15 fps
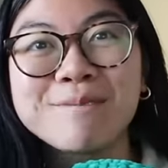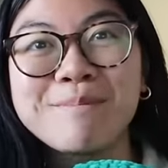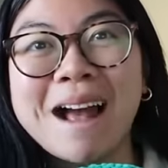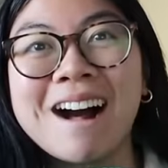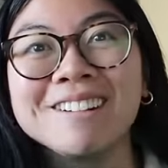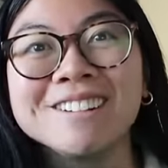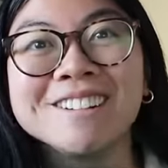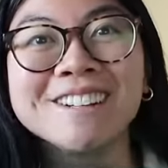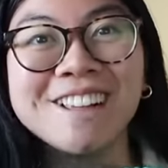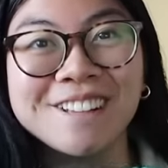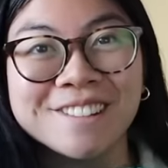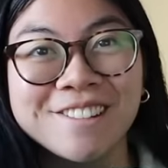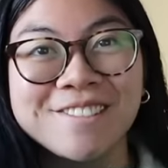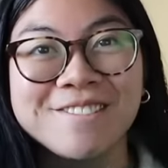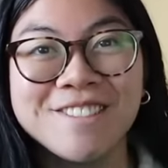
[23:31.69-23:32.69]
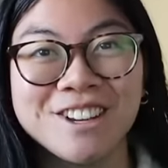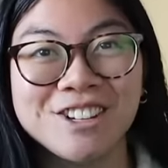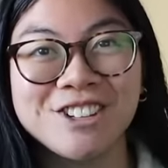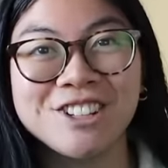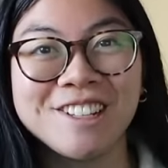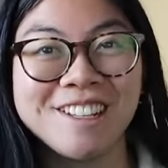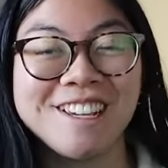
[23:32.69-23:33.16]
Mallard is
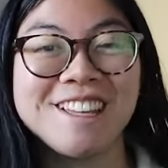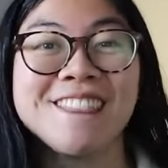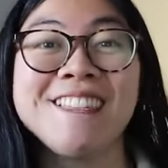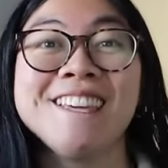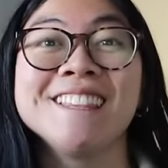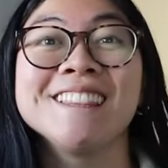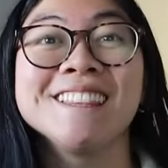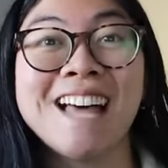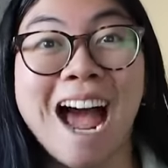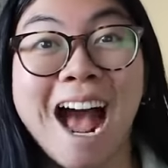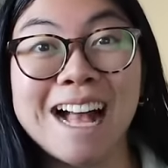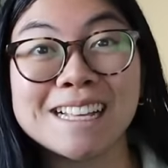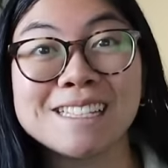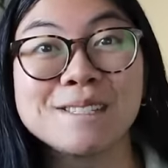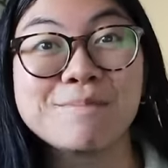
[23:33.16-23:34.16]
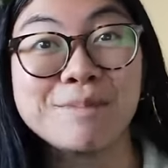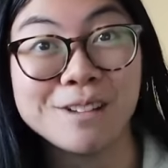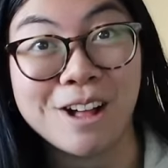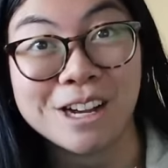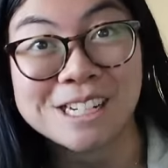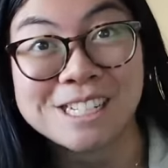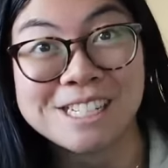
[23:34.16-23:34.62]
officially the last
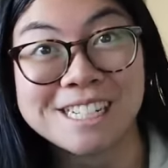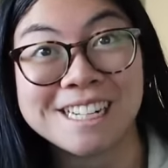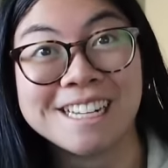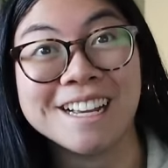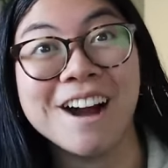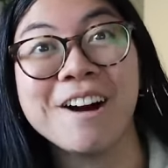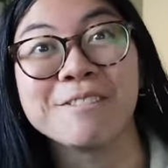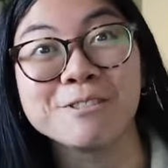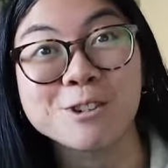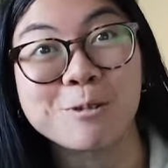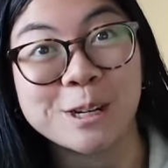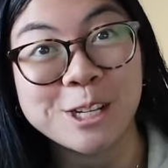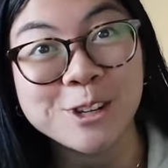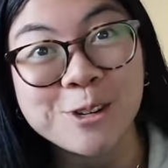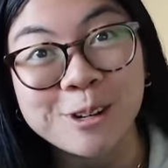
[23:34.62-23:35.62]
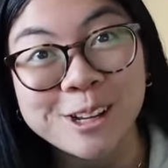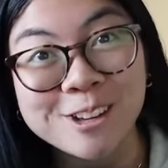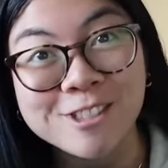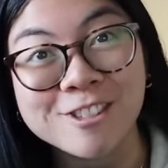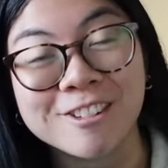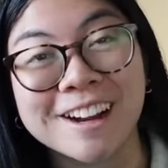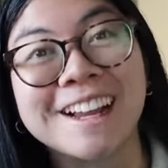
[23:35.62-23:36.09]
plushie of
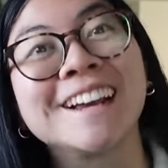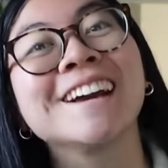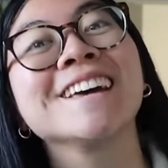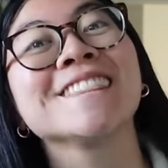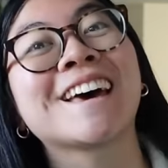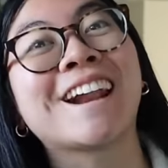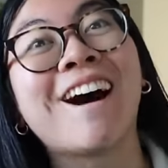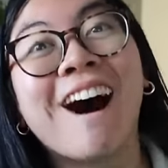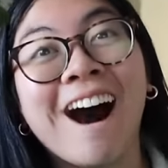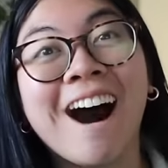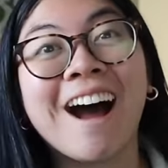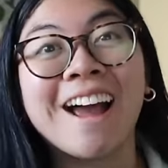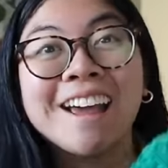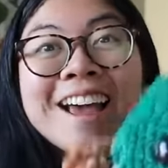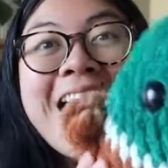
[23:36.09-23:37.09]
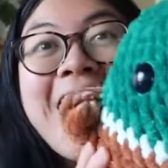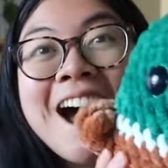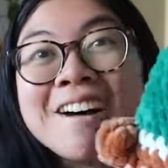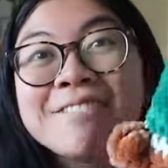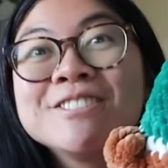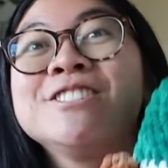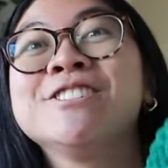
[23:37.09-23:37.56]
2023 that I
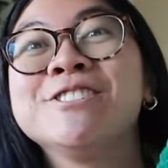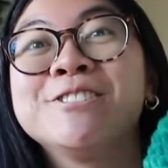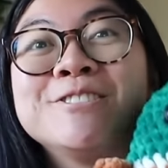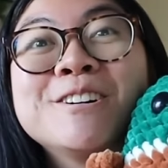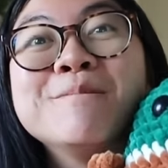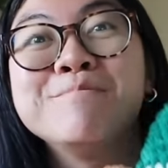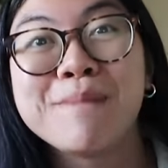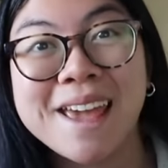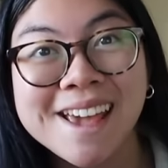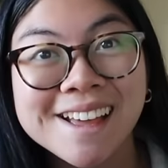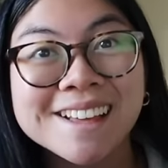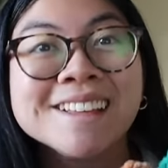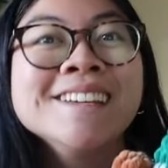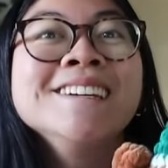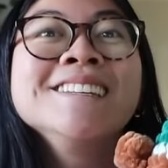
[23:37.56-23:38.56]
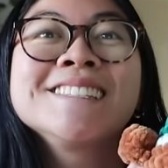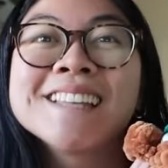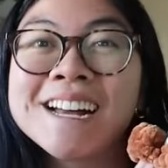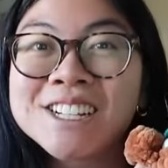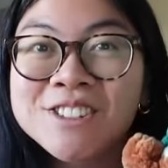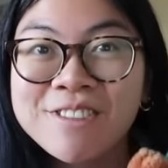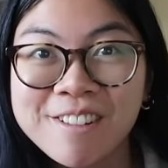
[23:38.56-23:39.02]
have to make
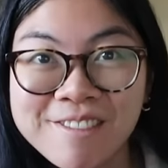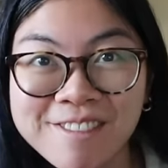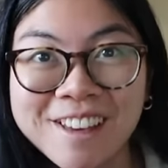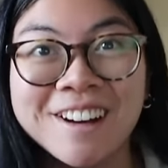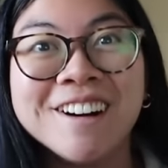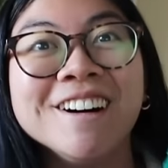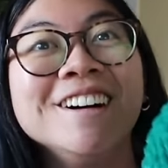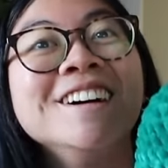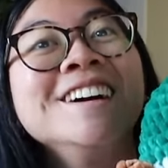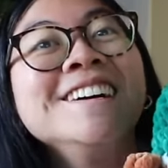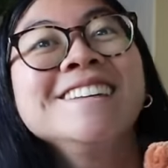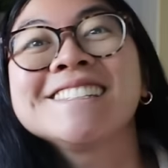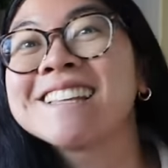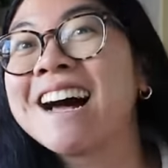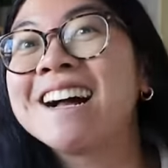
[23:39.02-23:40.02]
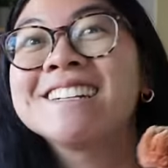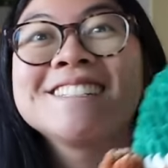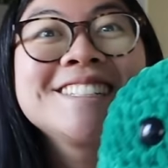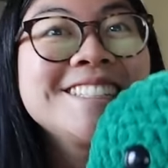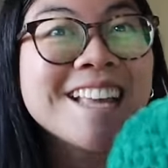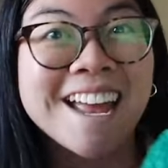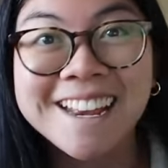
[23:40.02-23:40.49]
slash fulfill slash
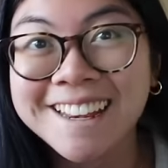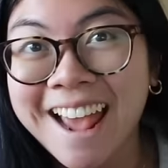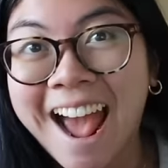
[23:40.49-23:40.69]
send